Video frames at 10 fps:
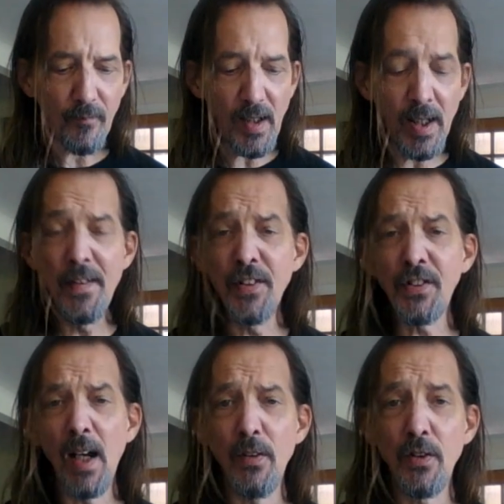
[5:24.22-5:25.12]
And this
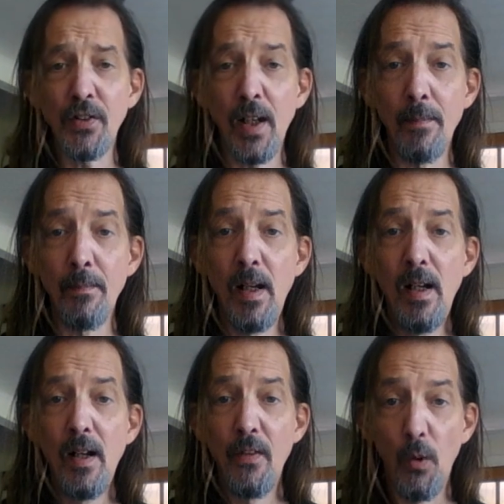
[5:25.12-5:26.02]
covers the
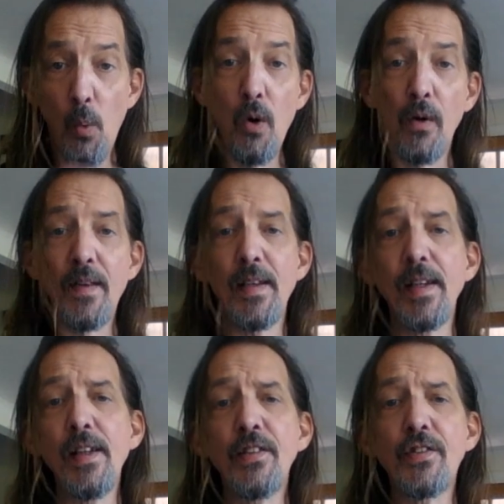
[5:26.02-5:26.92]
war in the
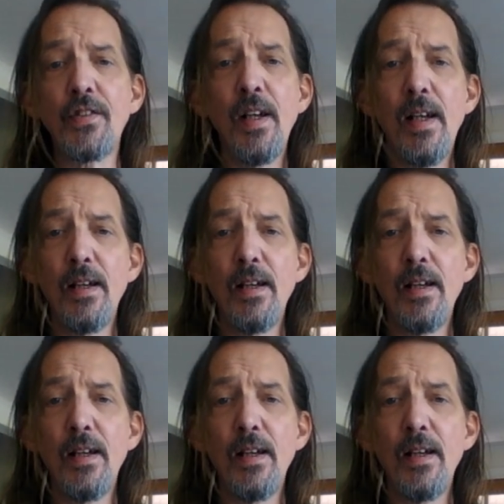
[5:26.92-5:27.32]
East